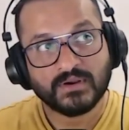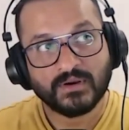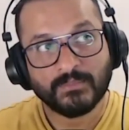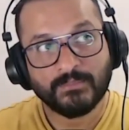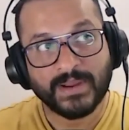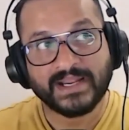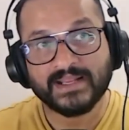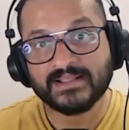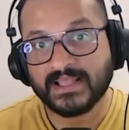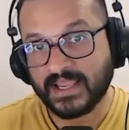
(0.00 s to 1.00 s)

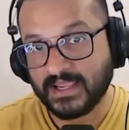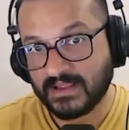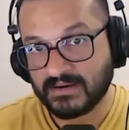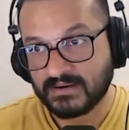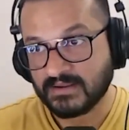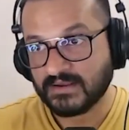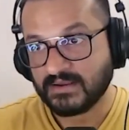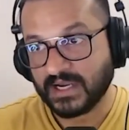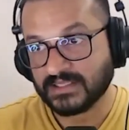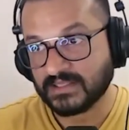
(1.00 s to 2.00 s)
betting their
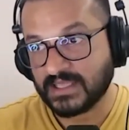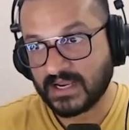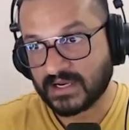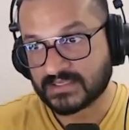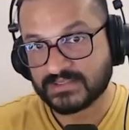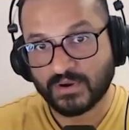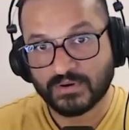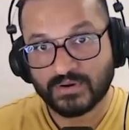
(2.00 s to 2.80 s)
either their last dollar,